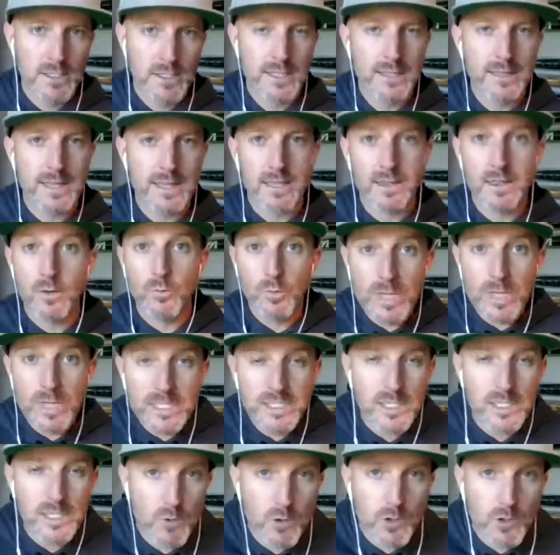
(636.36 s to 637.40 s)
Like, the
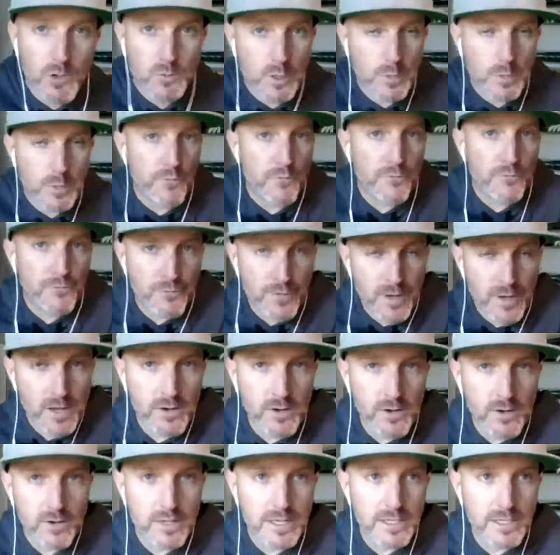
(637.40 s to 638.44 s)
reason most people
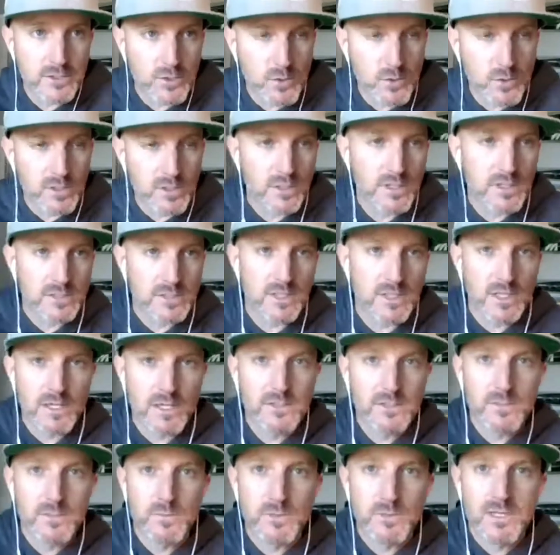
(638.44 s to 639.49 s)
fail at doing these
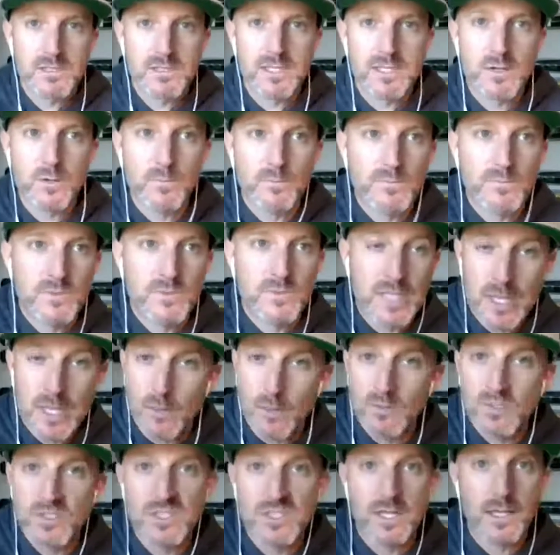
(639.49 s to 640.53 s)
things is because they don't they
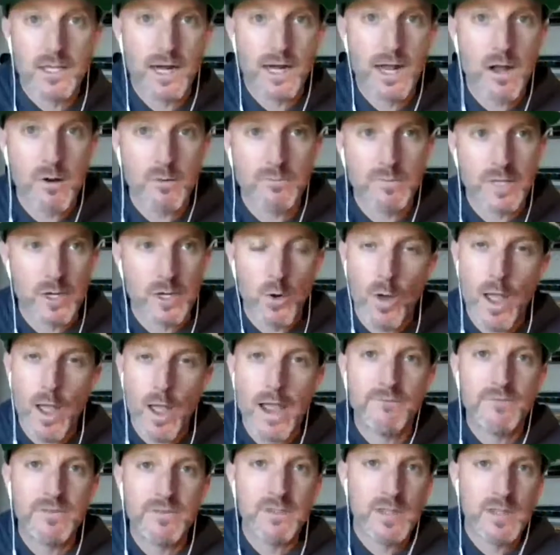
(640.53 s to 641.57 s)
don't stick it out. They don't
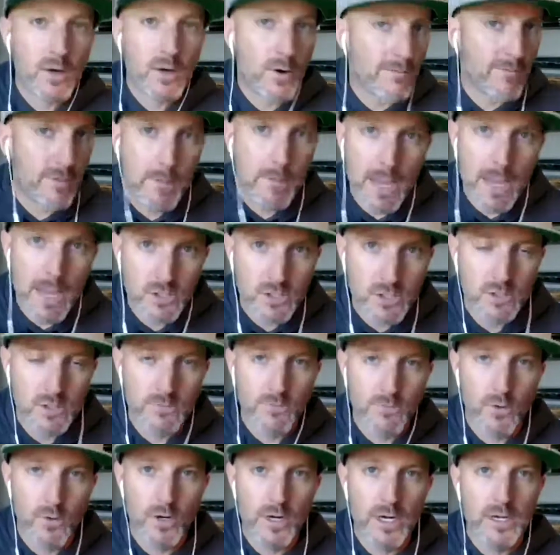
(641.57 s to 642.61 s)
have they don't have the patience
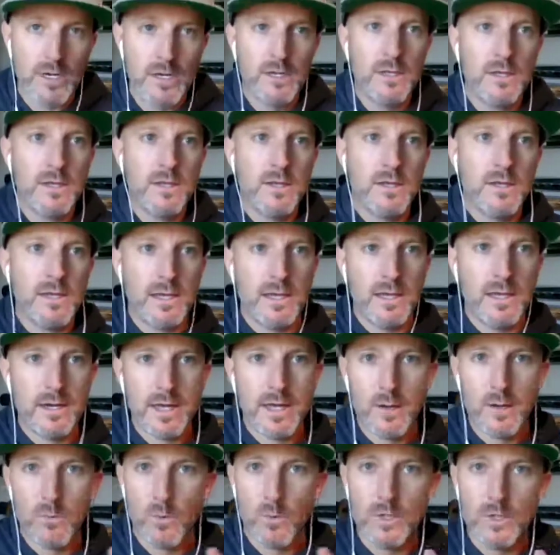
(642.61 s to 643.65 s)
for it. And
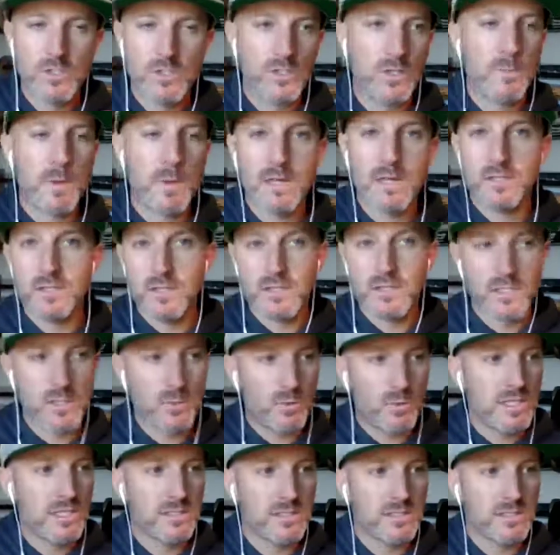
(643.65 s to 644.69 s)
I want you to pay attention to
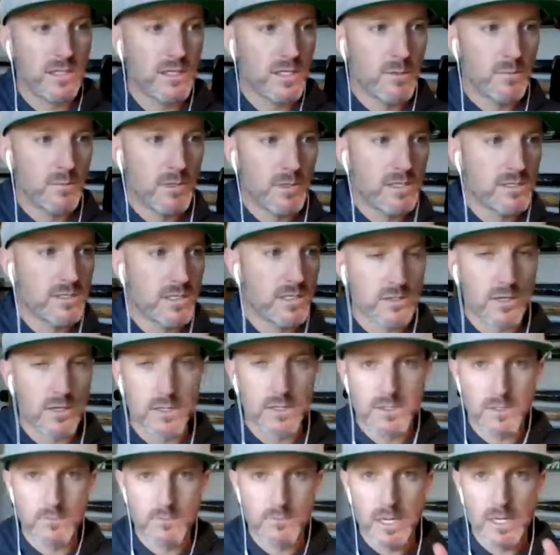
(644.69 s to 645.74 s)
what he said there because that's
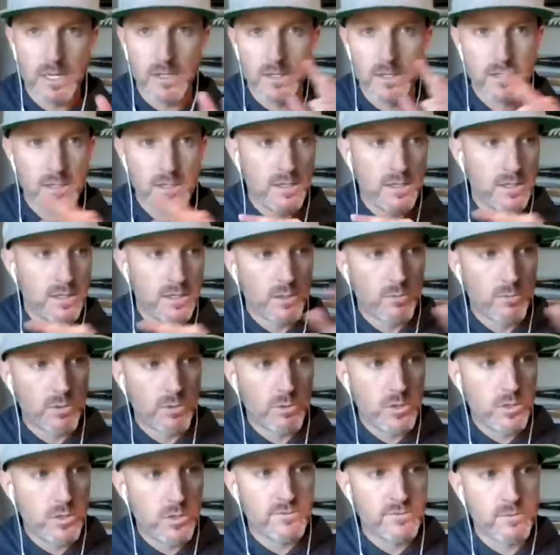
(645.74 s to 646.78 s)
awesome. And Nick, we
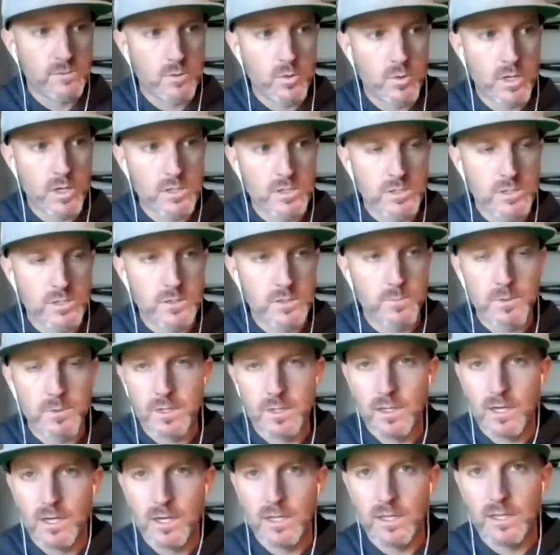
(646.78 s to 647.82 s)
do have some questions,
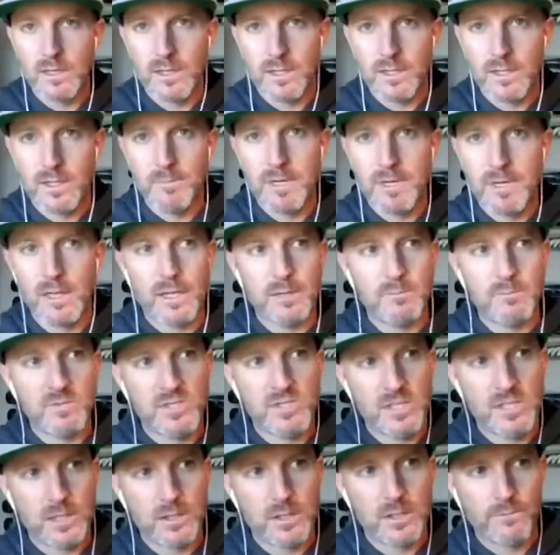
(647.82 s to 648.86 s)
but I, i am going to let them
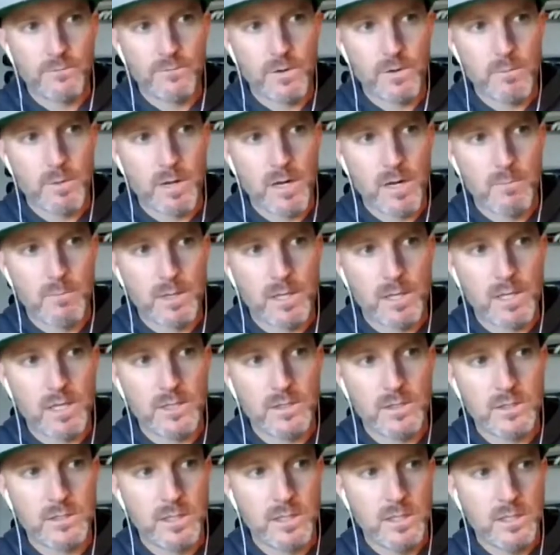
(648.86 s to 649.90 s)
sit there for a minute
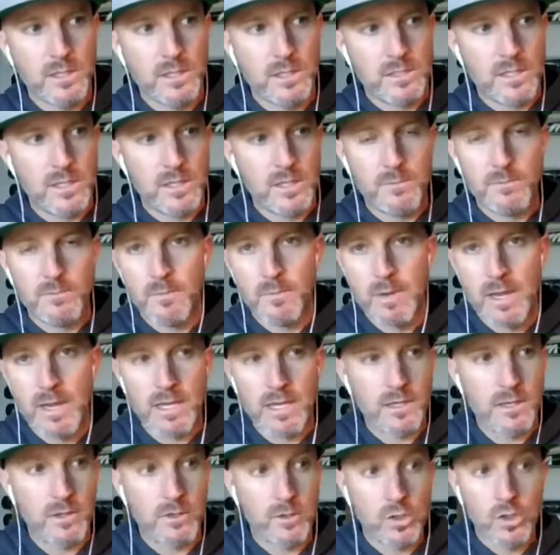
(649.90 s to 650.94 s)
because Tim,
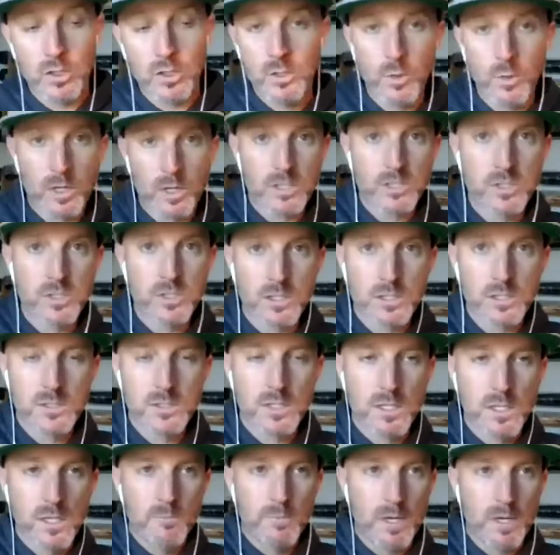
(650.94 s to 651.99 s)
Amanda, they're good questions,
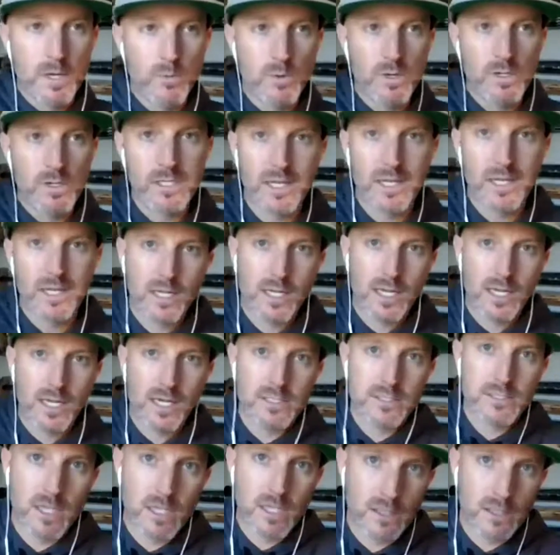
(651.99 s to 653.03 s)
but I want Ken to kind
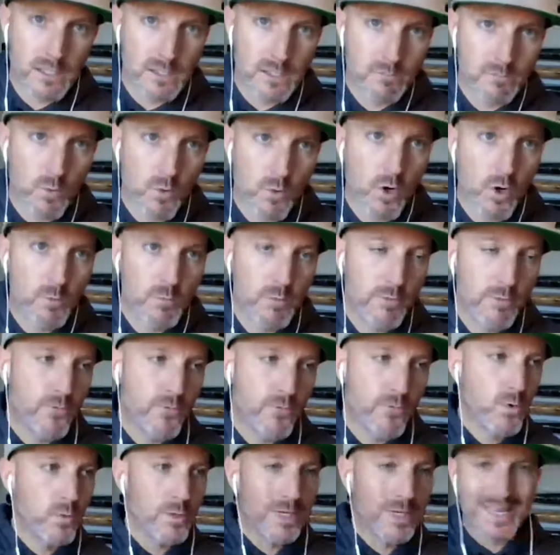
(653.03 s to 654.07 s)
of tell us more
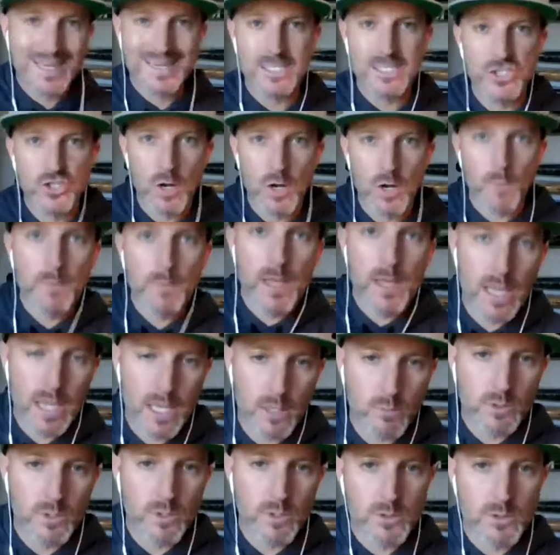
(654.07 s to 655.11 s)
before we kind of jump ahead
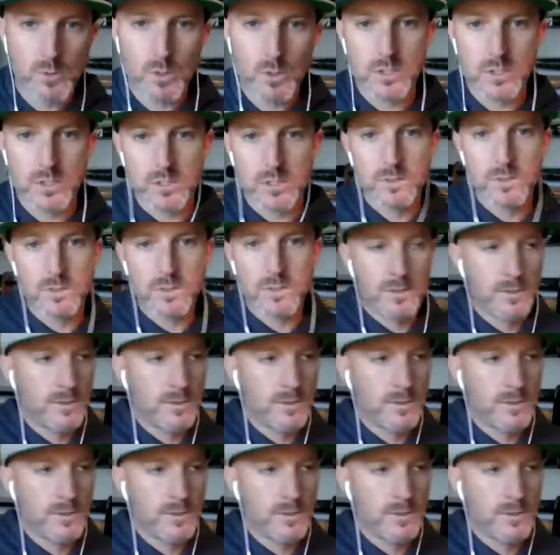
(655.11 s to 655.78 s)
with those questions.